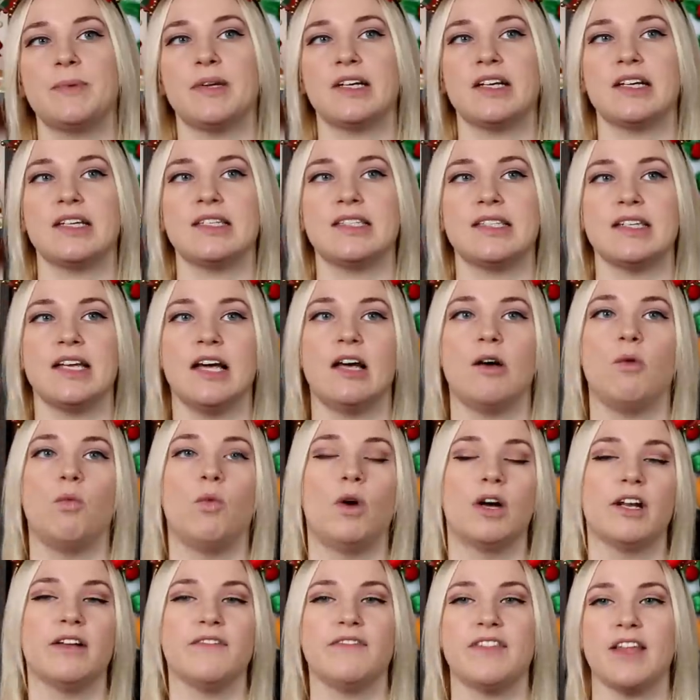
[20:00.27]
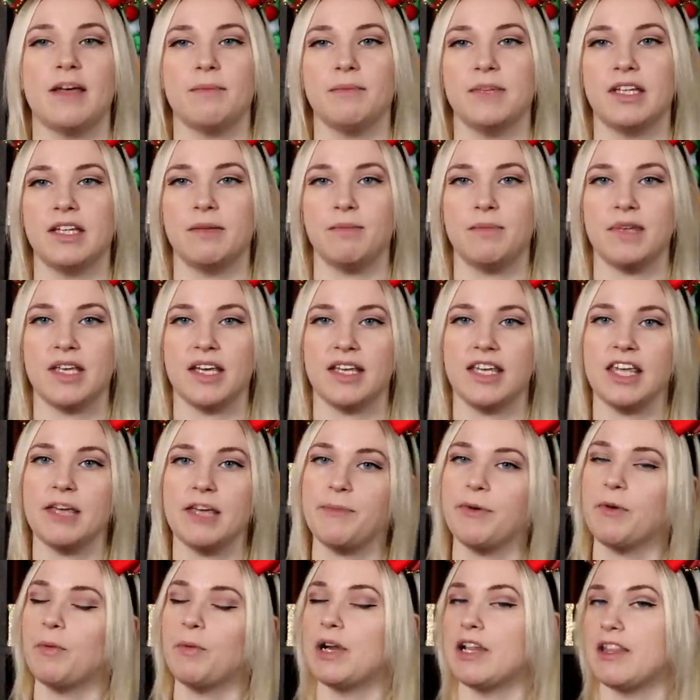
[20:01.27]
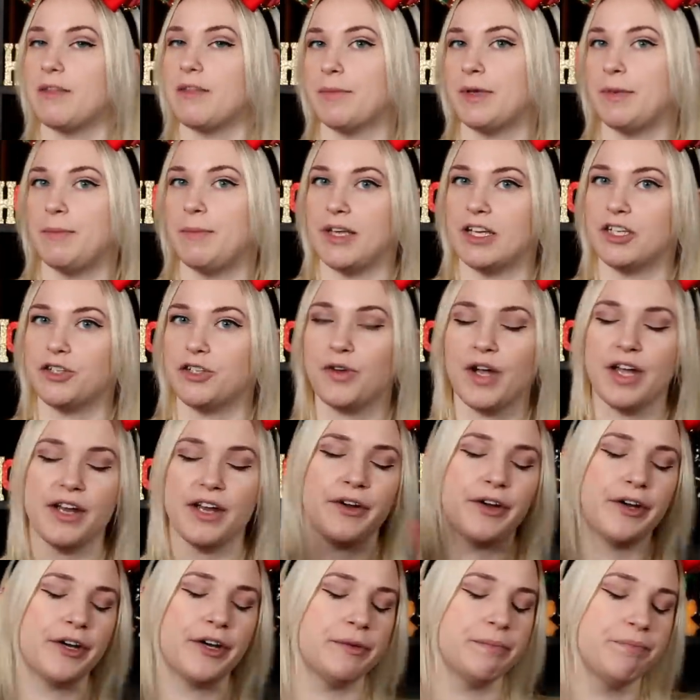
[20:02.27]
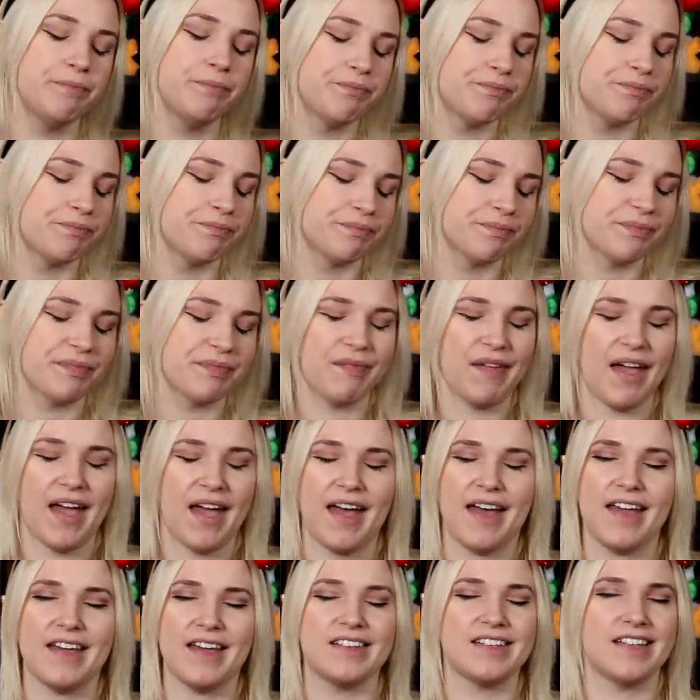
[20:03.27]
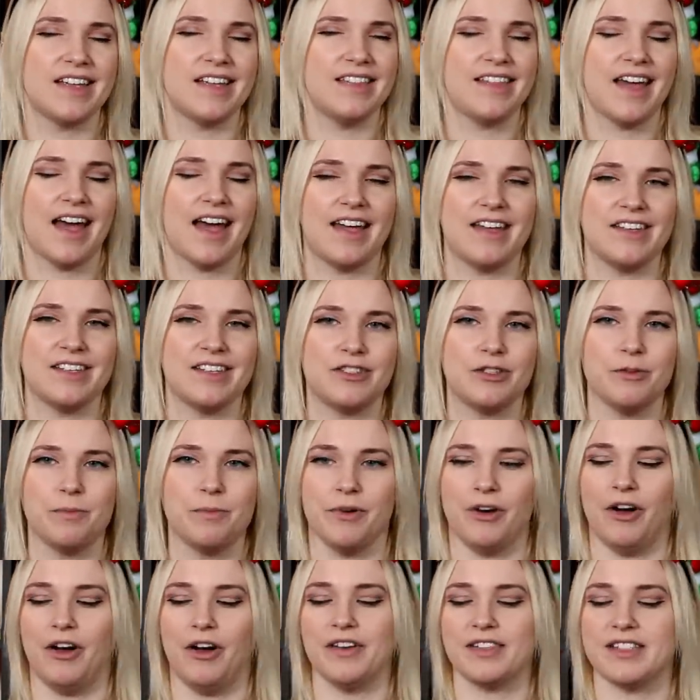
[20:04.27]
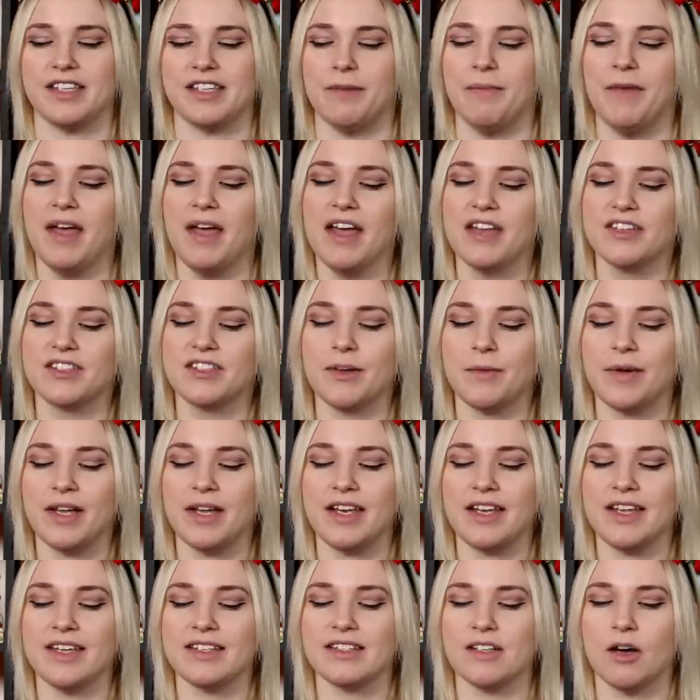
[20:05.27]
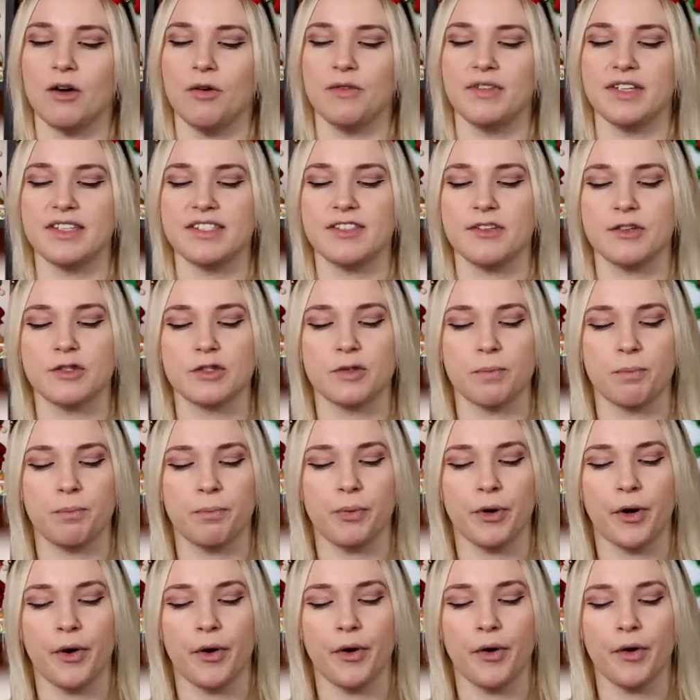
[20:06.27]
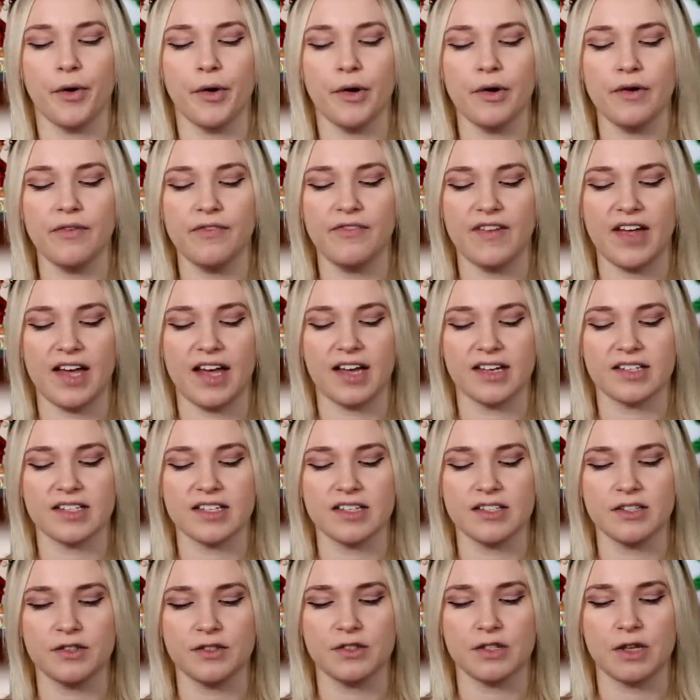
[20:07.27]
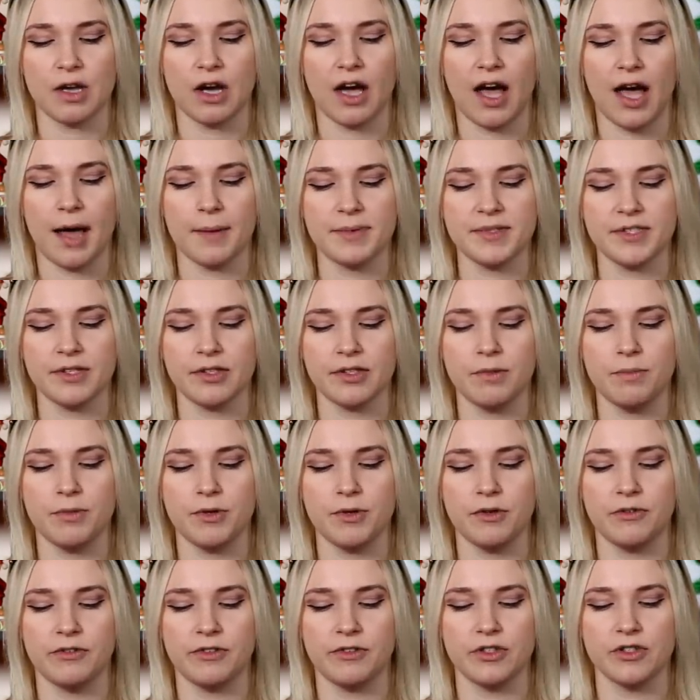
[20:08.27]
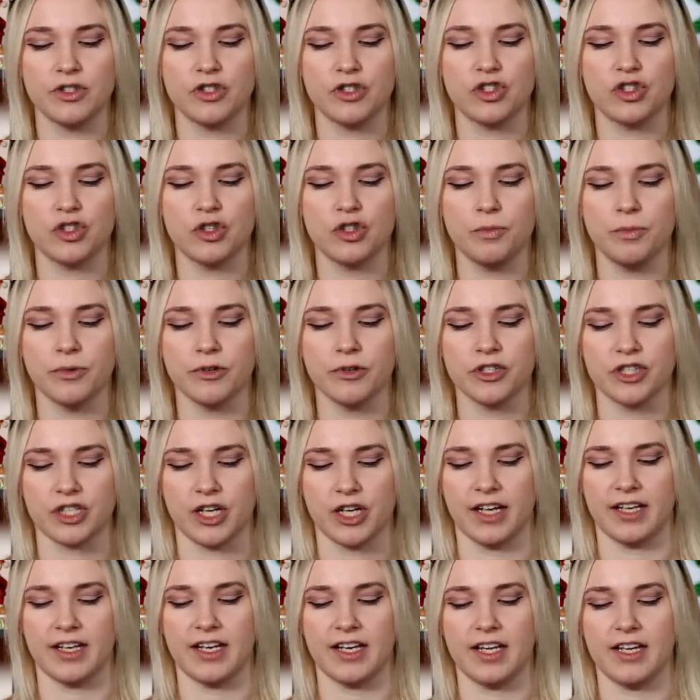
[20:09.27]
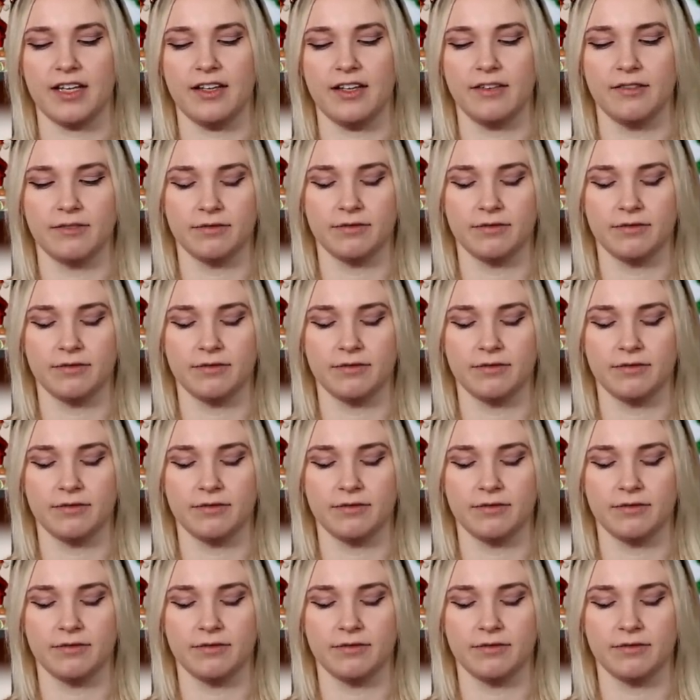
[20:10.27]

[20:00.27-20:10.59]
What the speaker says: because now one of them can be a keeper, one of them can be a trader, and that is super awesome. So it is, oh, and this looks perfect. This looks absolutely beautiful and super shiny.